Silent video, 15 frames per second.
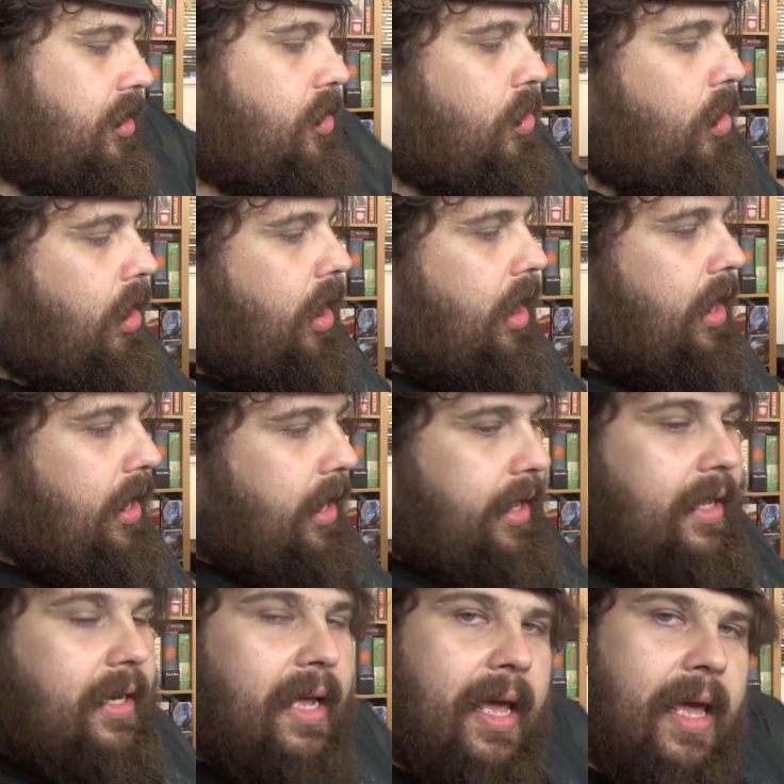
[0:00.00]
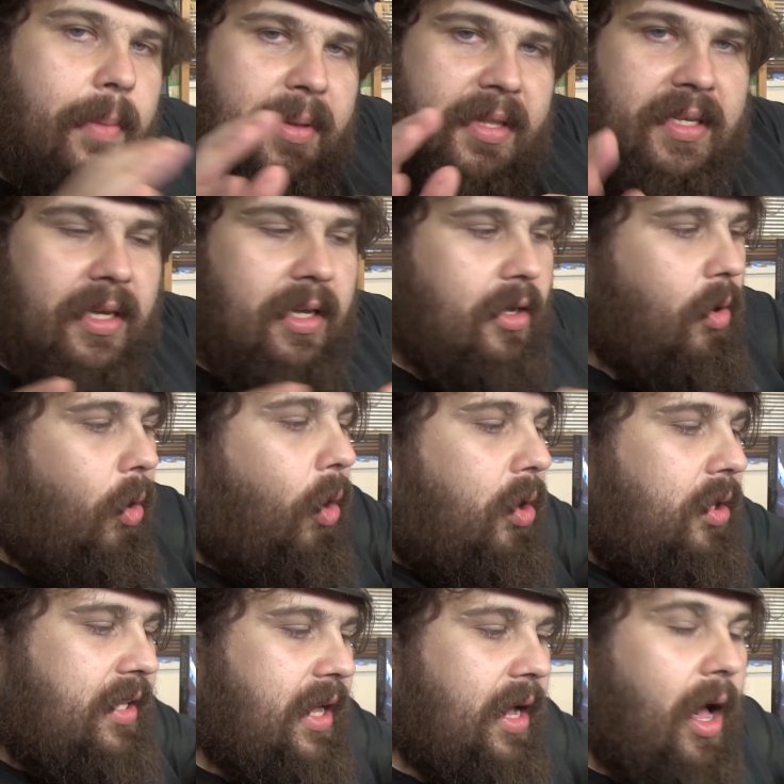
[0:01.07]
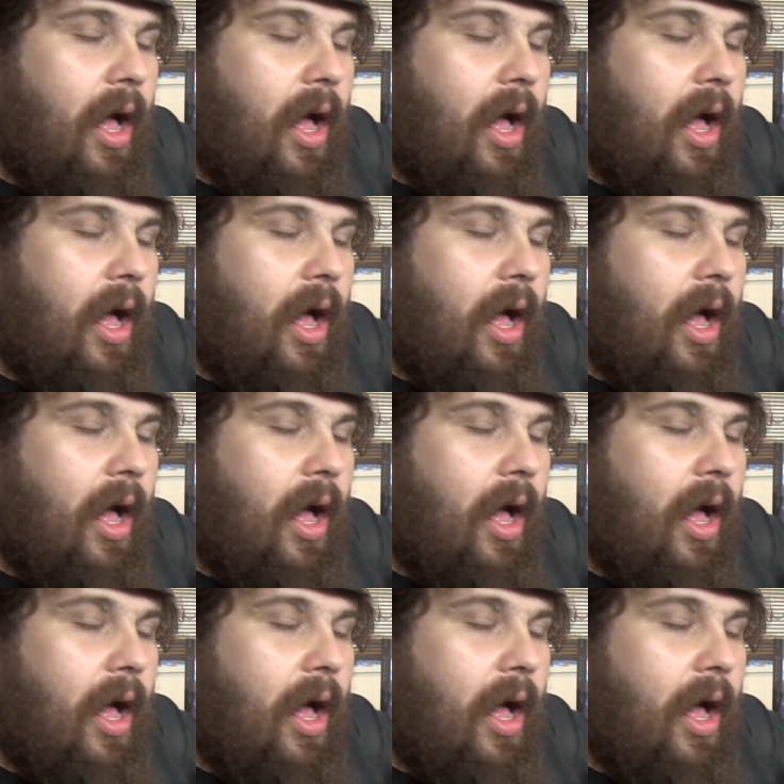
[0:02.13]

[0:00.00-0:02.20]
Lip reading: you are inhibiting all the